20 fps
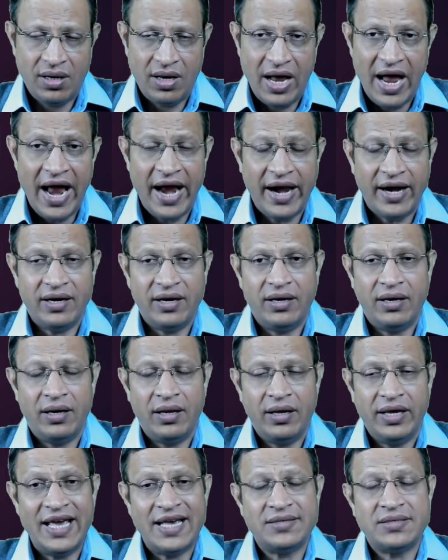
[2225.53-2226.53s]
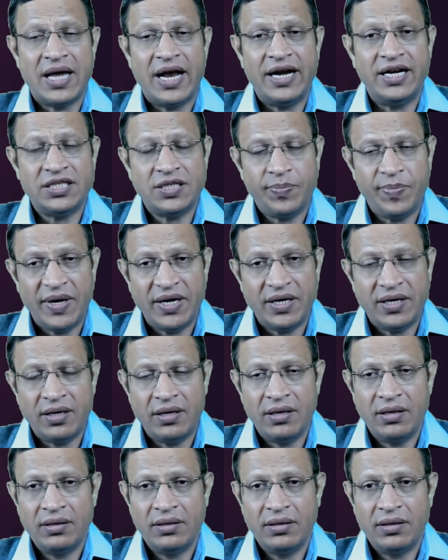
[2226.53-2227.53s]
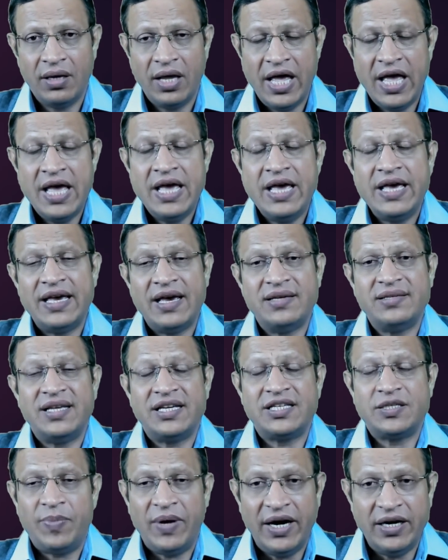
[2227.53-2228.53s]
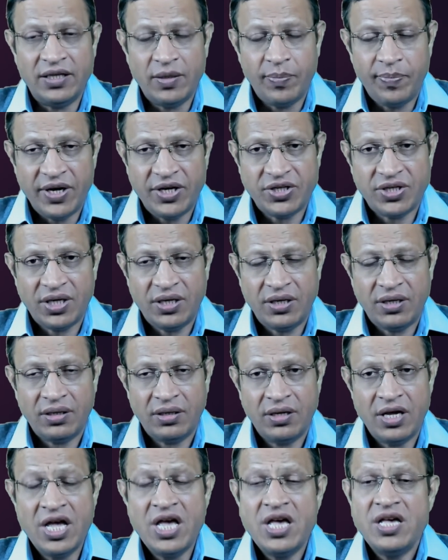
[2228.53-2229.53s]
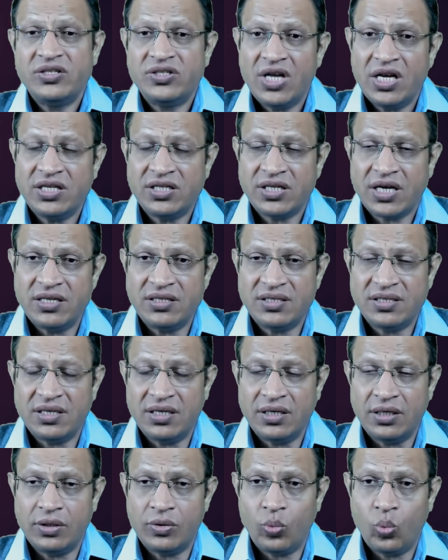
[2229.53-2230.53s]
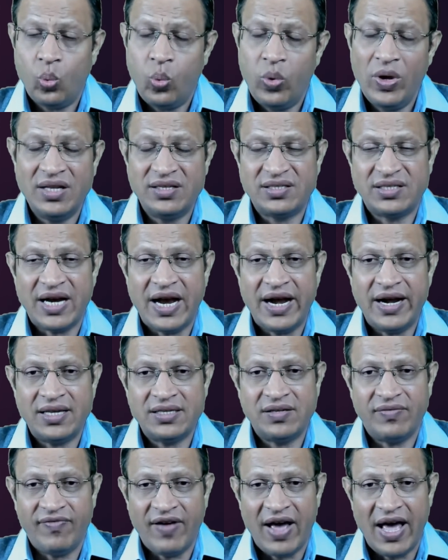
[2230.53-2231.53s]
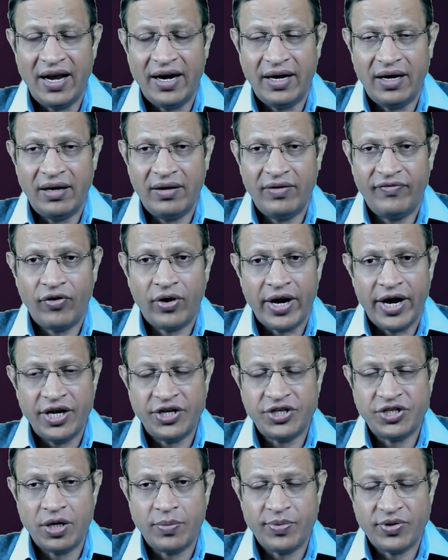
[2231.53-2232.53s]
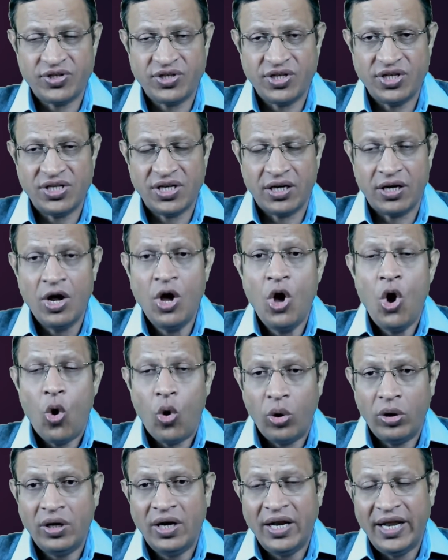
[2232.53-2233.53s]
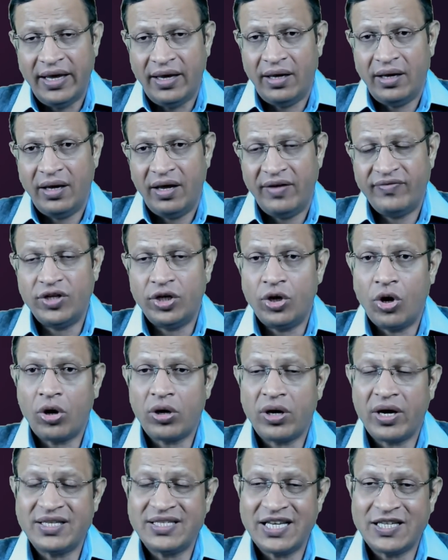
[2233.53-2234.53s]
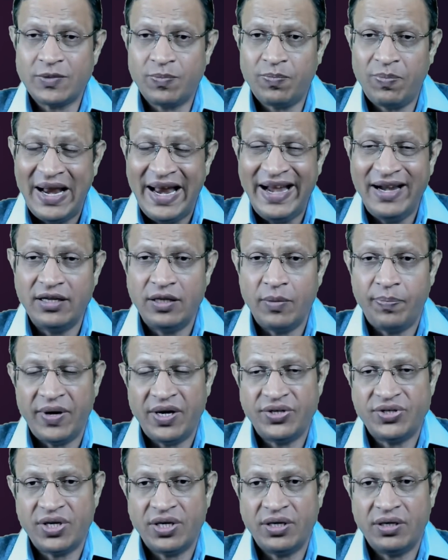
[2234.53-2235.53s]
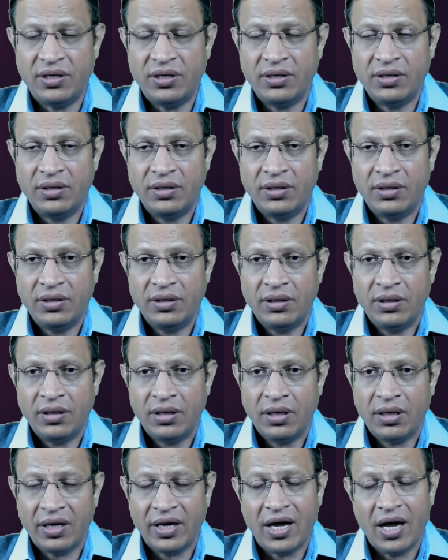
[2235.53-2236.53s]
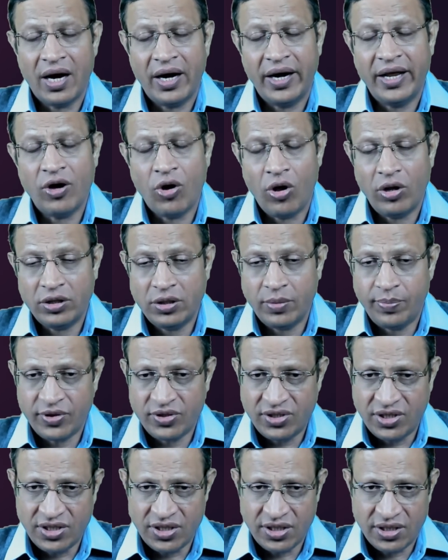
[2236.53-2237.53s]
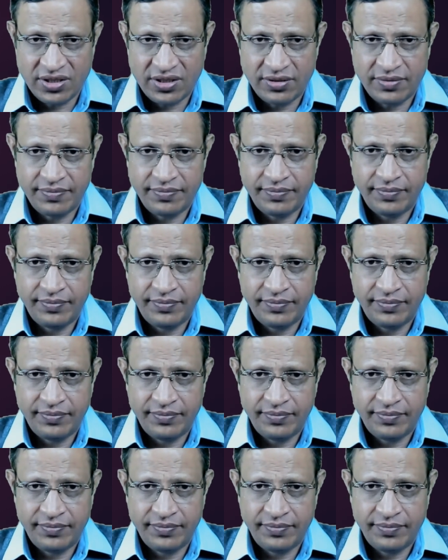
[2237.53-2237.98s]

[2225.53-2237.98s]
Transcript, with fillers: And he has anticipated, he has explained the patient. Such consent will stand as valid for additional procedure only if the doctor has explained the patient regarding all the procedures.